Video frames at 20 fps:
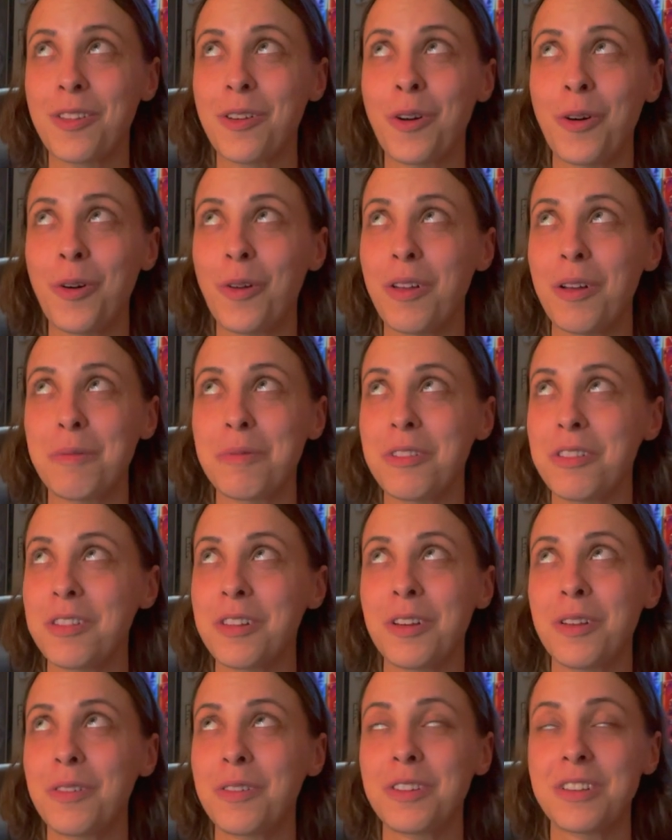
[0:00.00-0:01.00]
whole
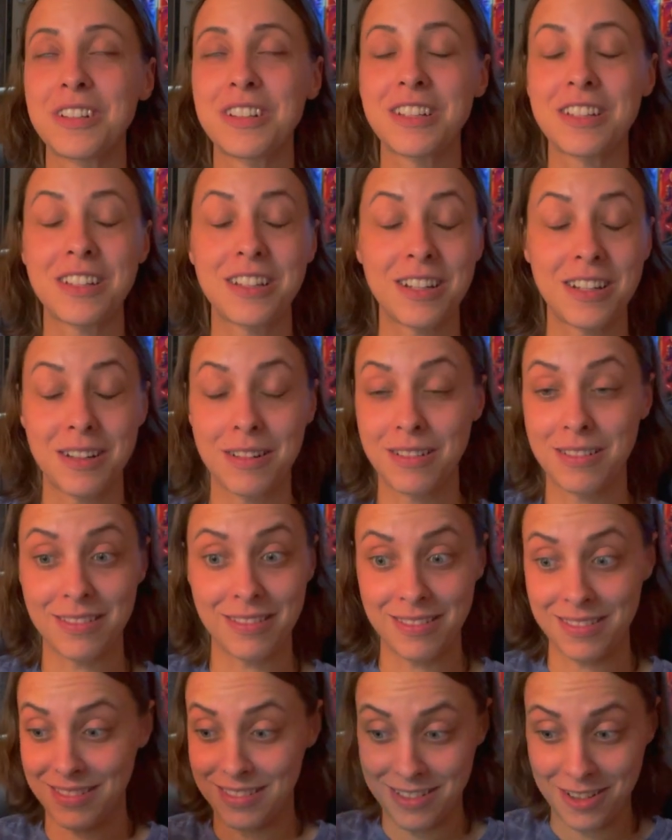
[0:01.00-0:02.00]
episode was just
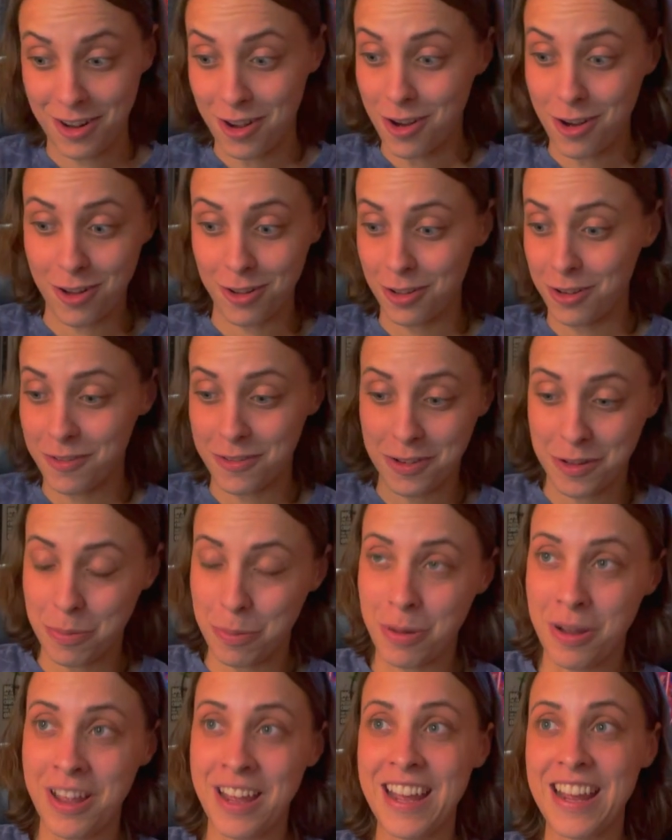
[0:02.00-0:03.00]
all over the
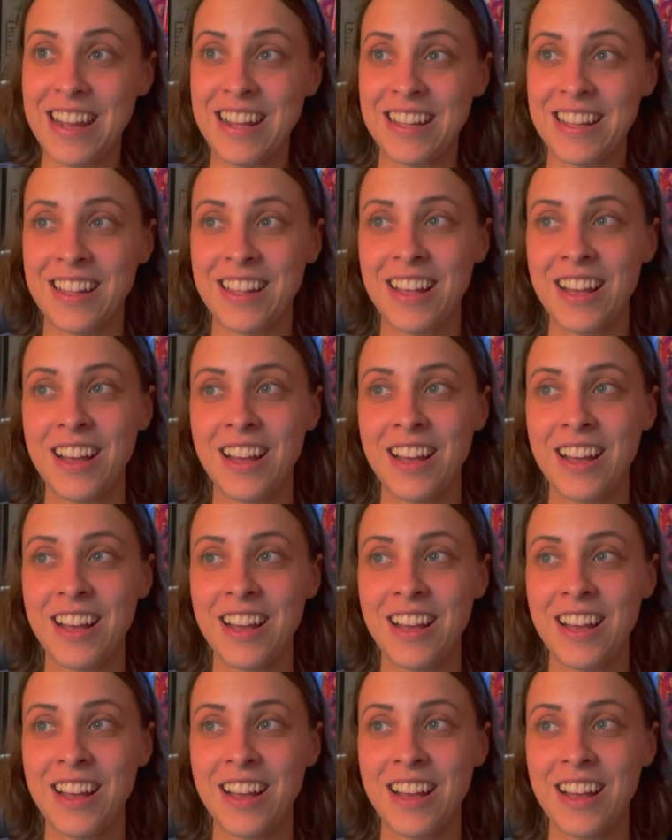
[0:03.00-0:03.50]
place.